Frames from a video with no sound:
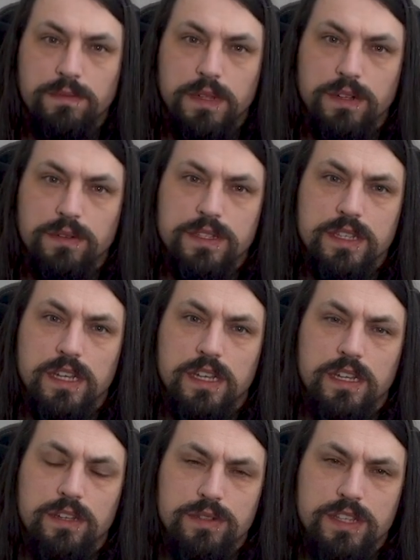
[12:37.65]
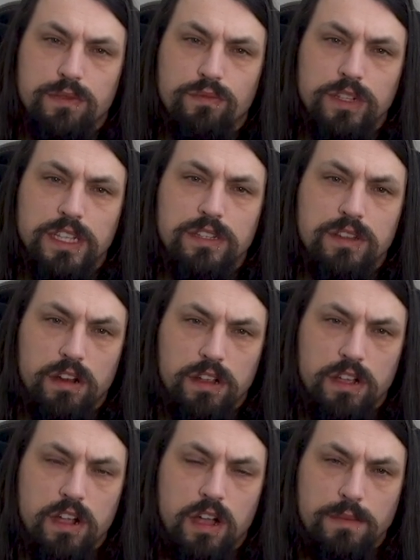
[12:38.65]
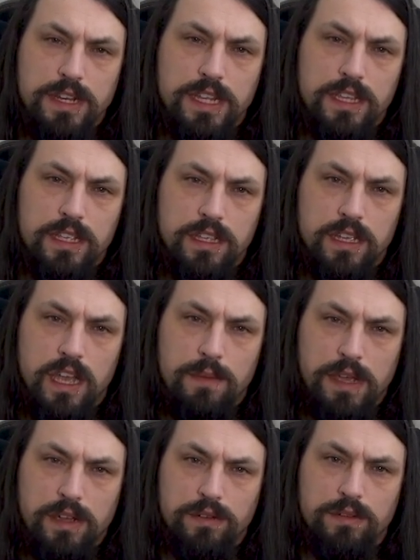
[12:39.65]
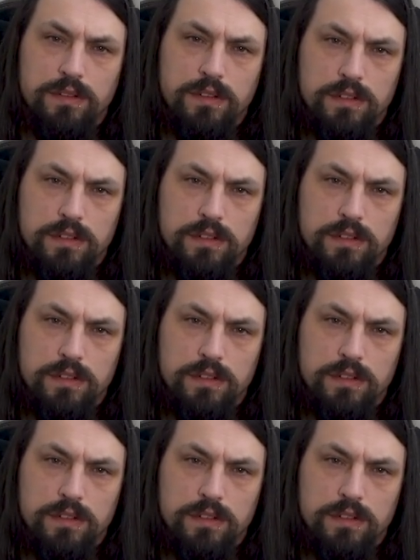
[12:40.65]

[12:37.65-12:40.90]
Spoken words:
but it was a really dark comedy about